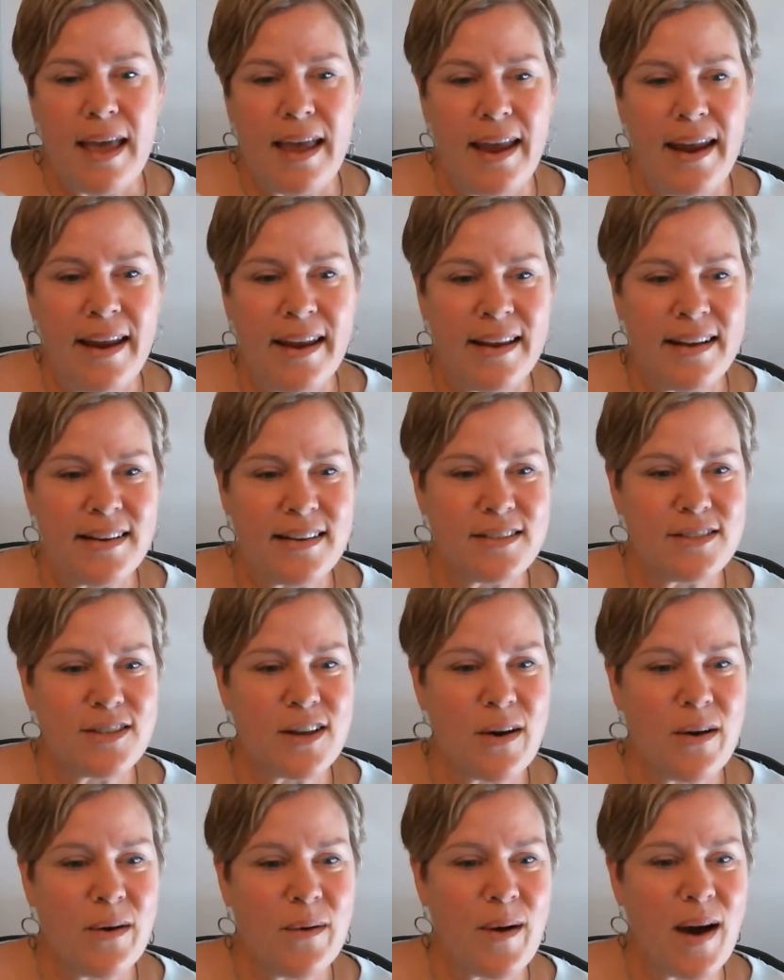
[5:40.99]
And
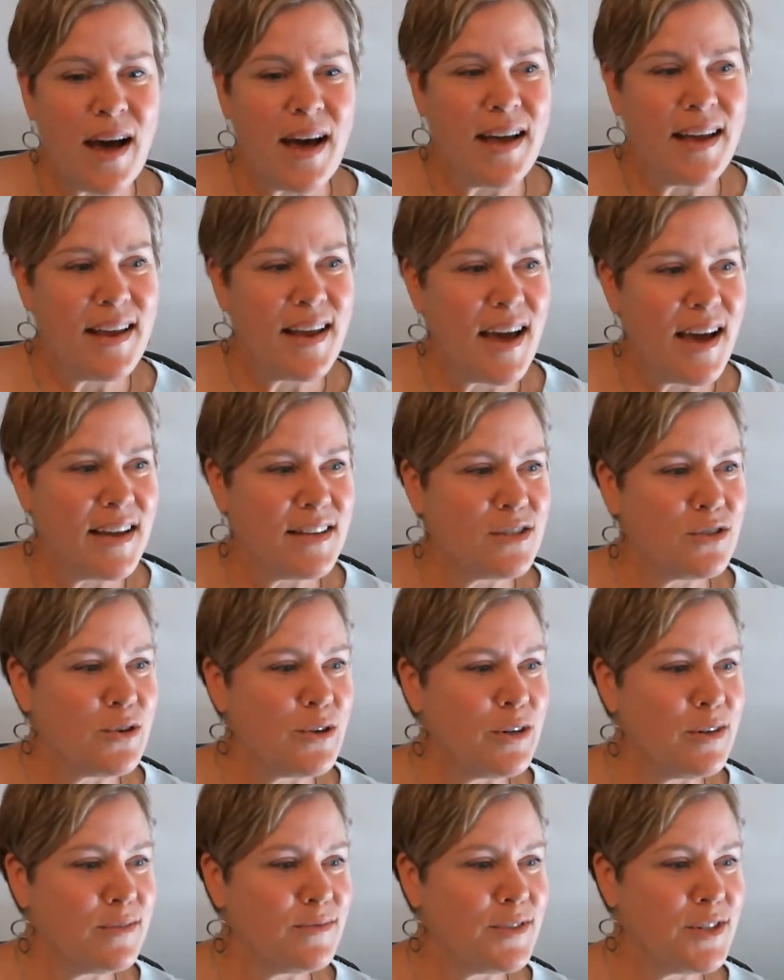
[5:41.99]
so I
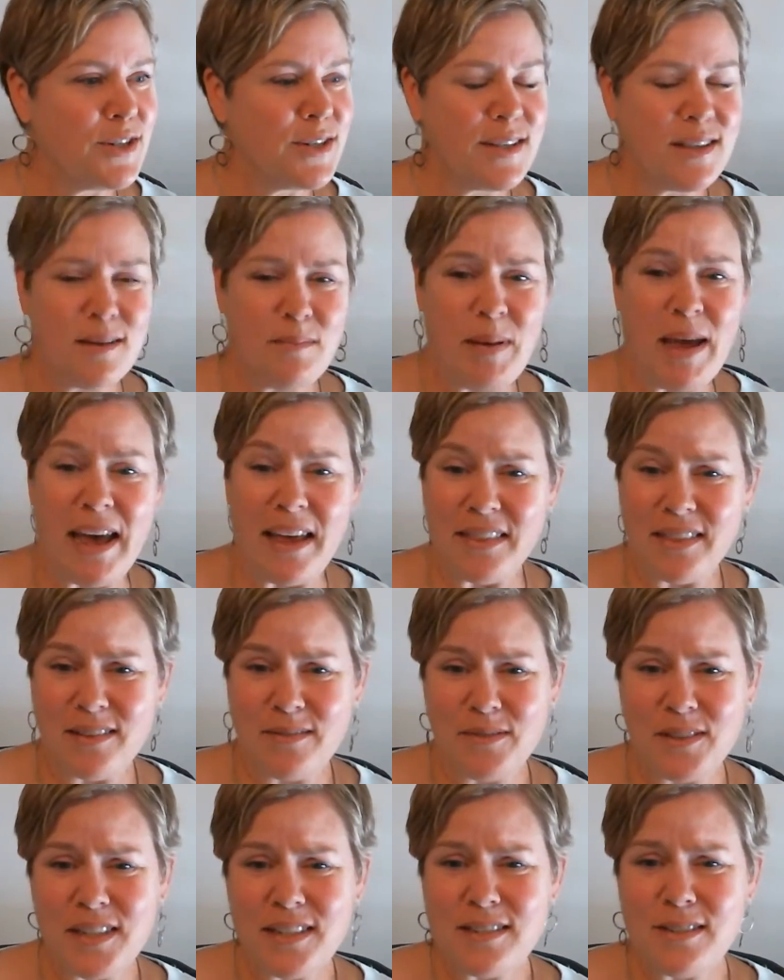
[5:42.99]
sort of took the path
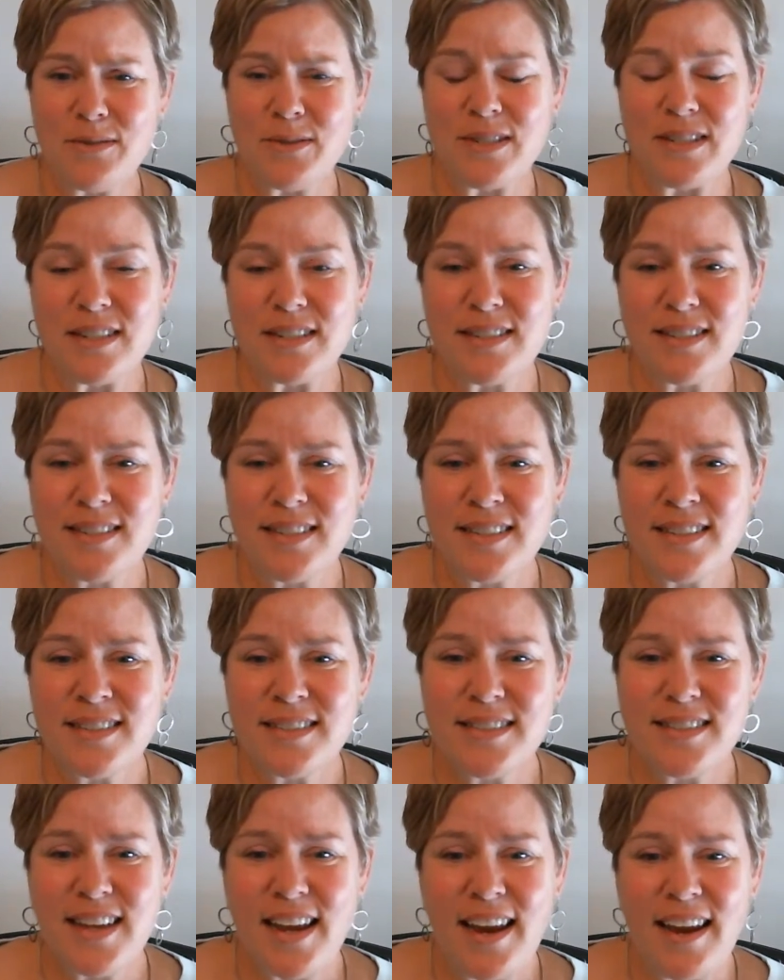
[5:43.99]
of least
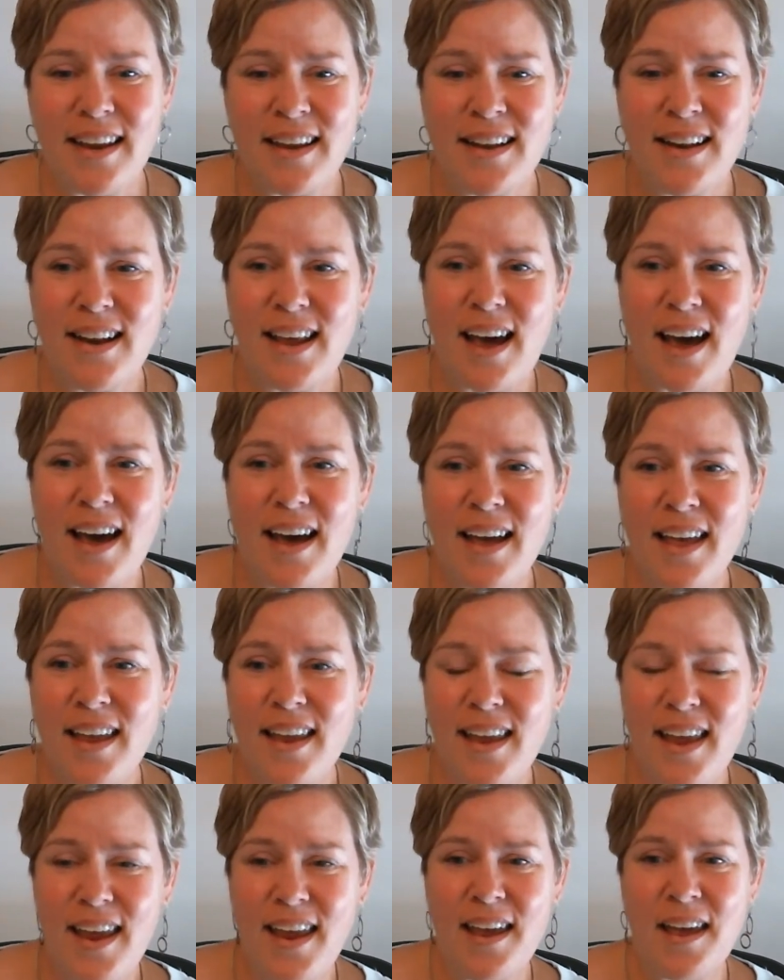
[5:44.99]
resistance, and
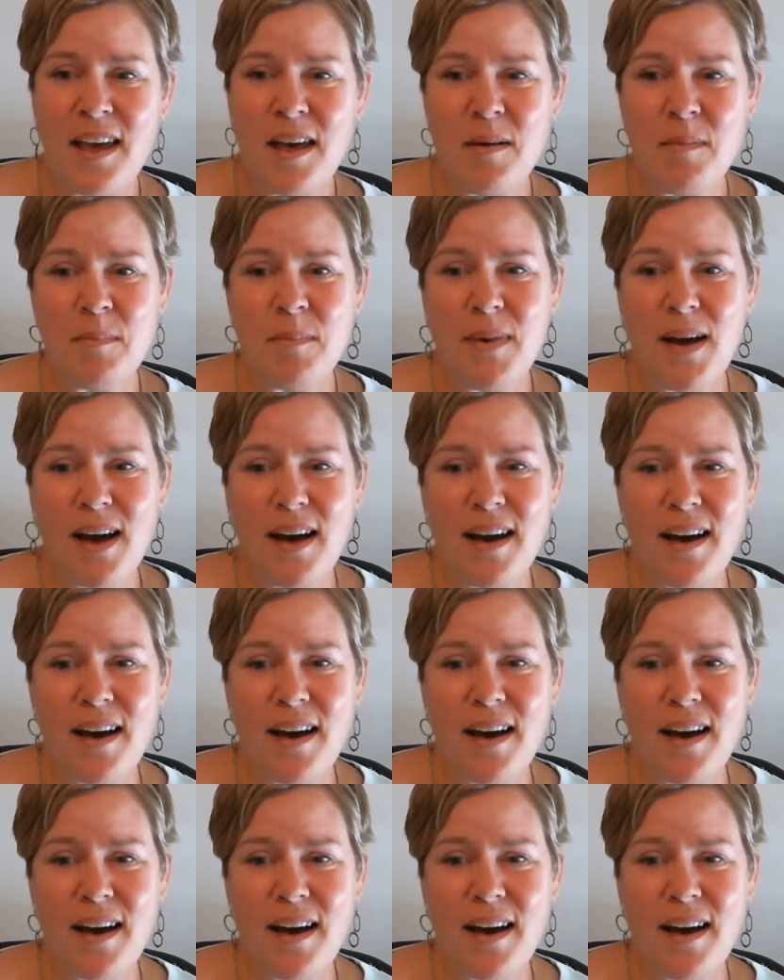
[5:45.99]
I am